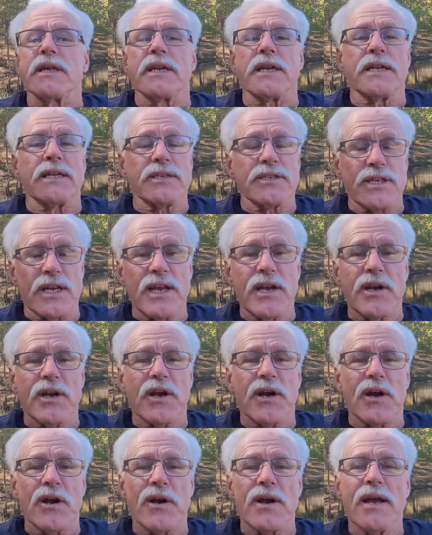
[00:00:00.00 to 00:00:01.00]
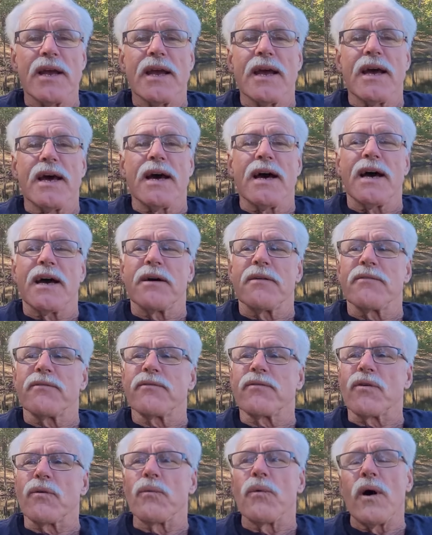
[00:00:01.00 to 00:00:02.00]
than it is here.
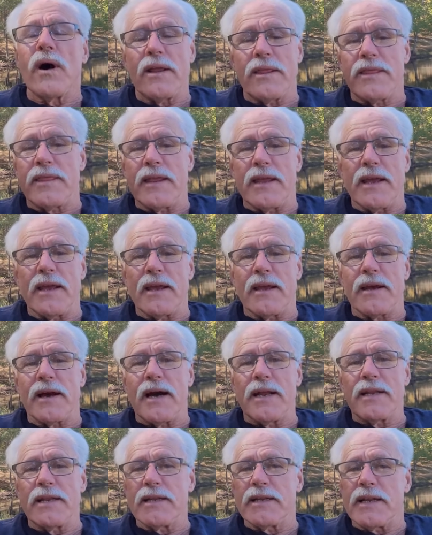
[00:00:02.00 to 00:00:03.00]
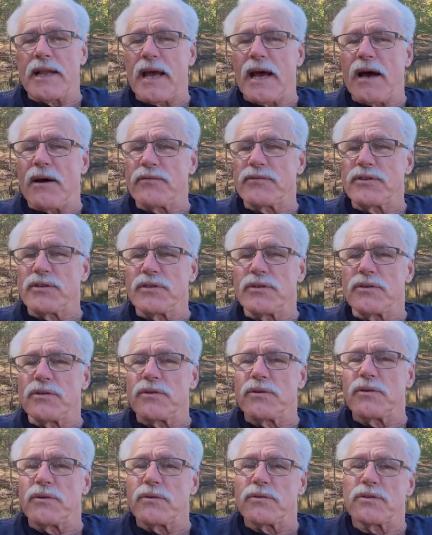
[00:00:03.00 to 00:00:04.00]
For one thing, I didn't have
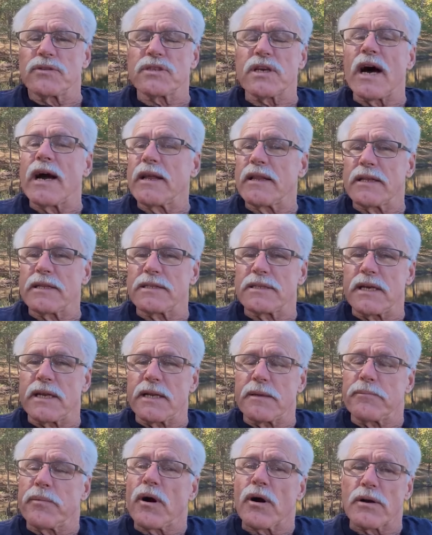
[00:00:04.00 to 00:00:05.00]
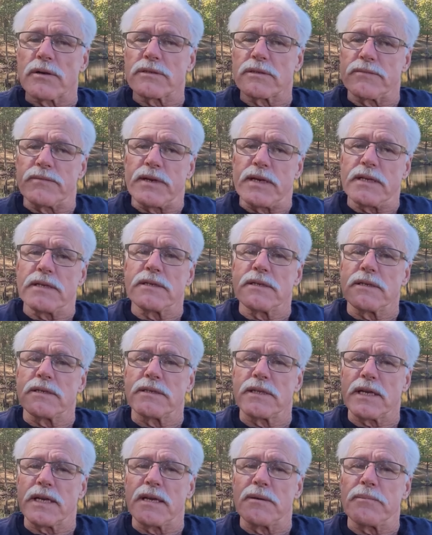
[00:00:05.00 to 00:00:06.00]
to silence any parts of it
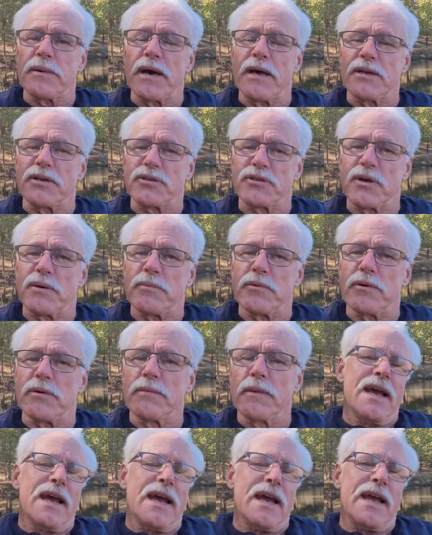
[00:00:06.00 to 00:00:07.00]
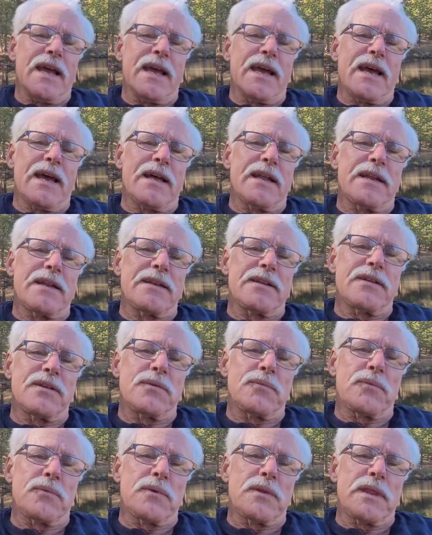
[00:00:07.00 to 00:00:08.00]
to keep out of trouble. And
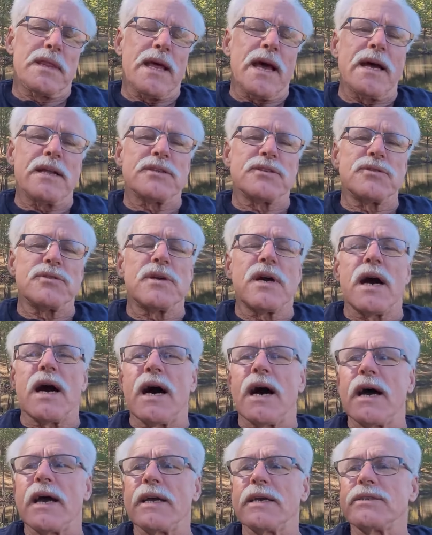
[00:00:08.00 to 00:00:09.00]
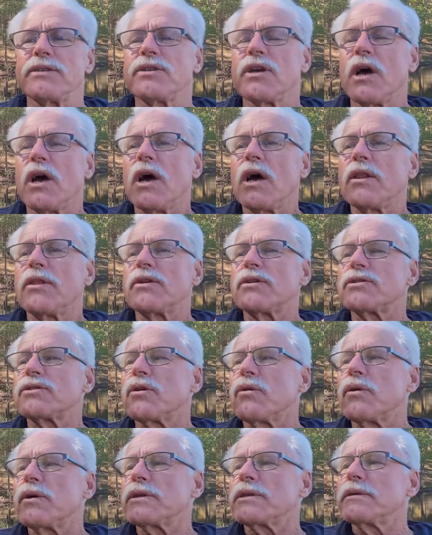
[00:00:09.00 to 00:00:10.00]
with that, you guys, there's
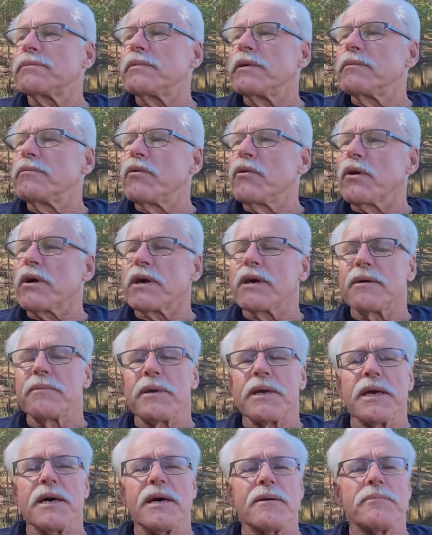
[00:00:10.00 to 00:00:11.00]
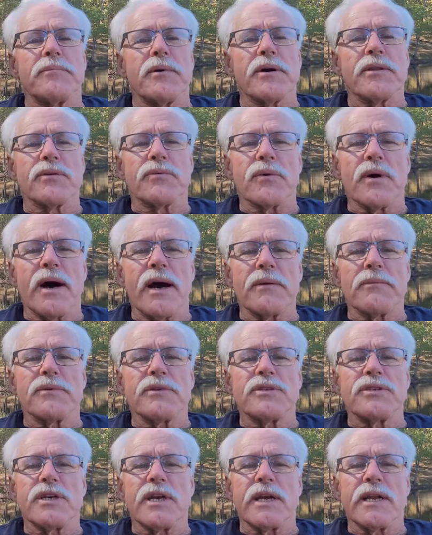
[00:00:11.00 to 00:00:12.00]
going to be more coming up on the ride
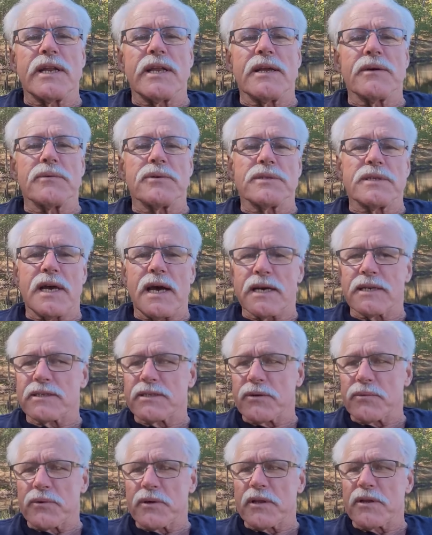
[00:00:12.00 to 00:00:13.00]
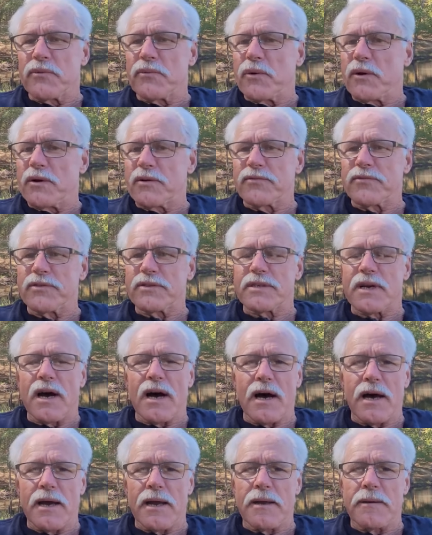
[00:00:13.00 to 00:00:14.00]
with Jeannie. It was actually a really wonderful
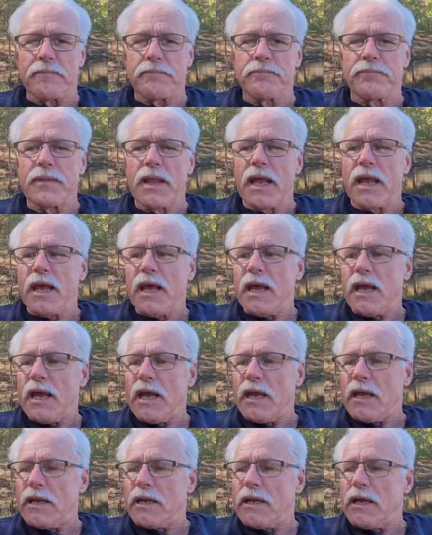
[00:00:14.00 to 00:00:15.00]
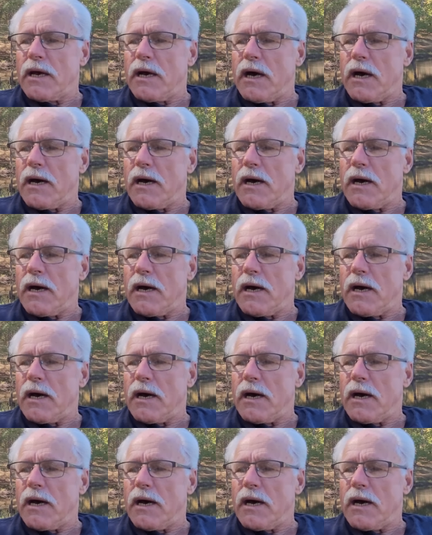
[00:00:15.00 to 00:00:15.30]
time. And